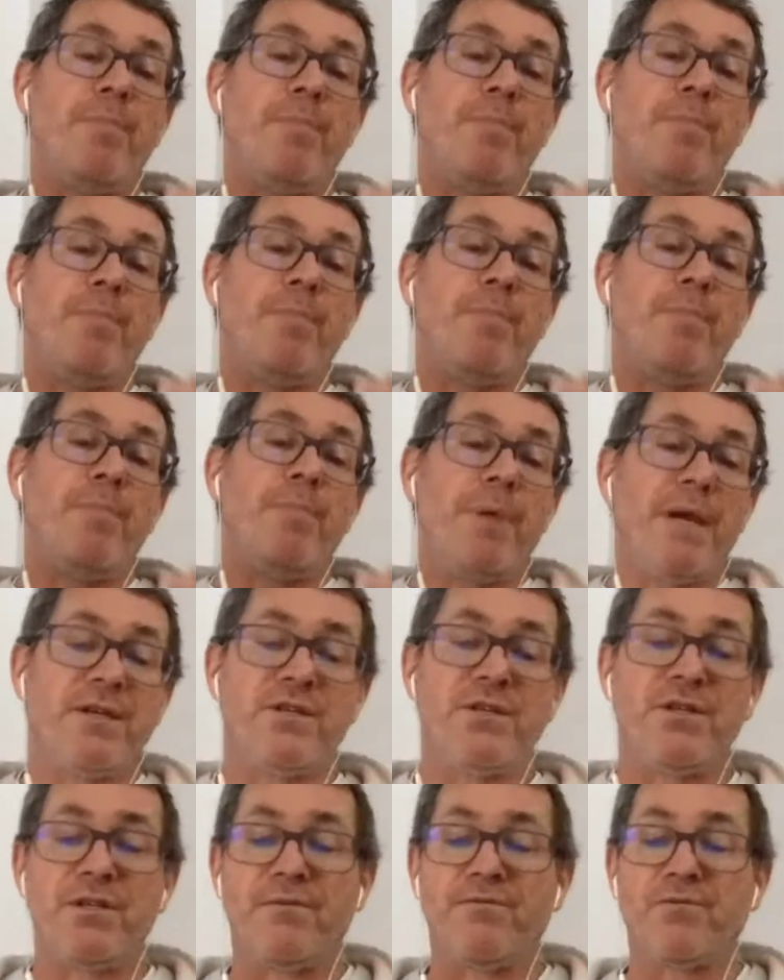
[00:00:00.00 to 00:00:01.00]
in
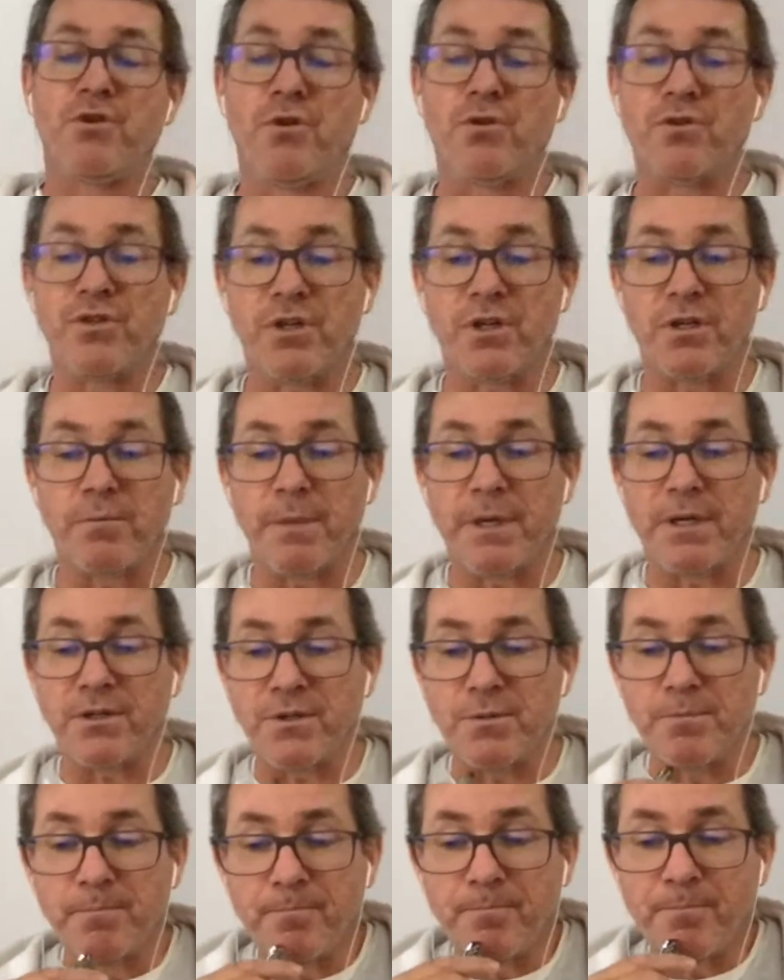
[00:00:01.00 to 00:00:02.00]
repetitive toxic
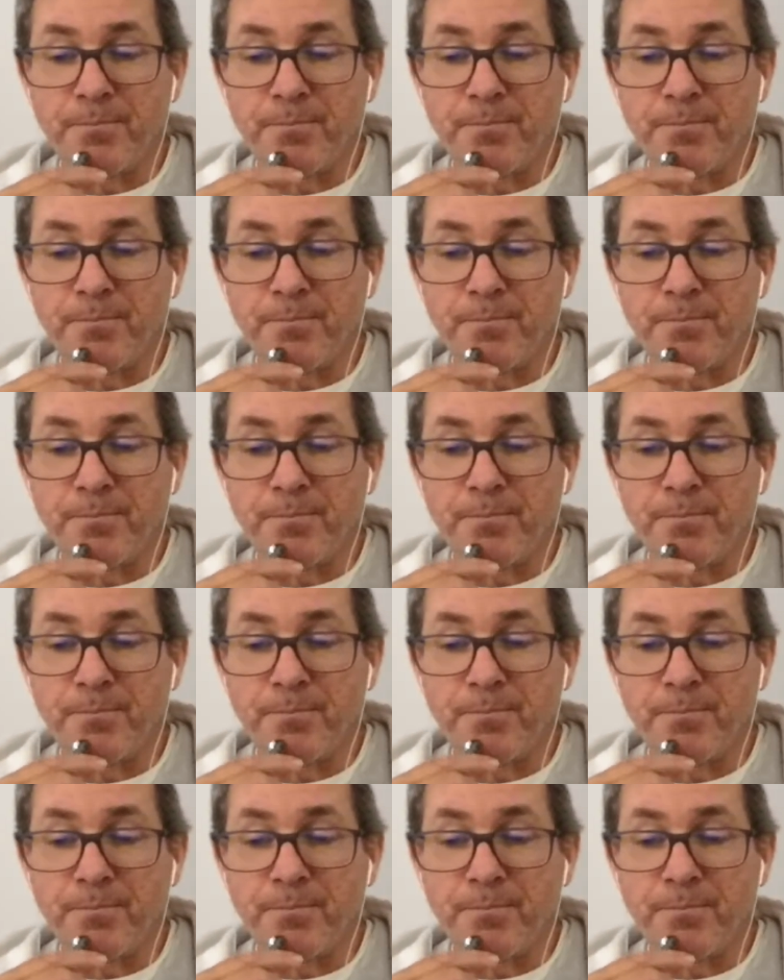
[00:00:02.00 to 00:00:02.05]
debates.